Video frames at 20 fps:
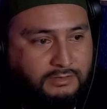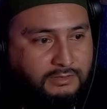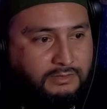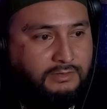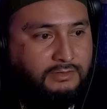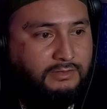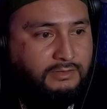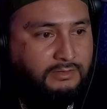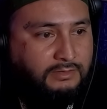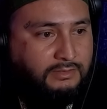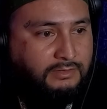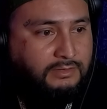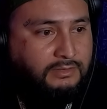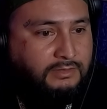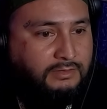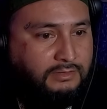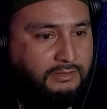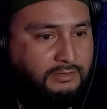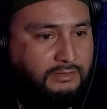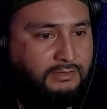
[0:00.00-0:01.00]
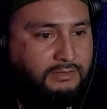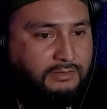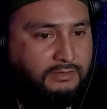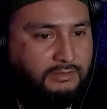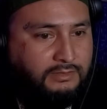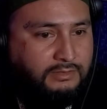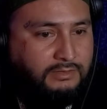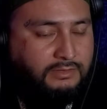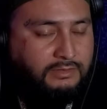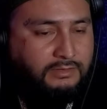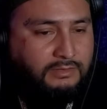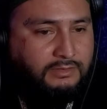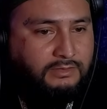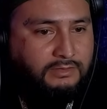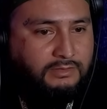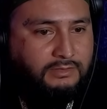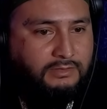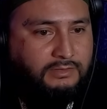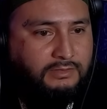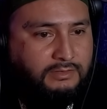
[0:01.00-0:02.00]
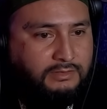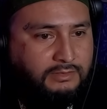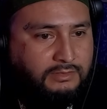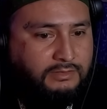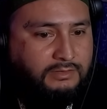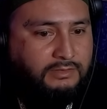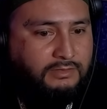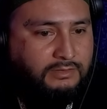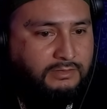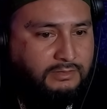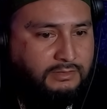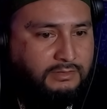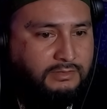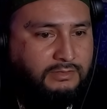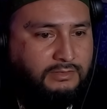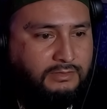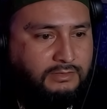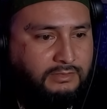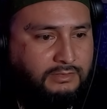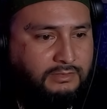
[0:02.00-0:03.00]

called me and said, hey,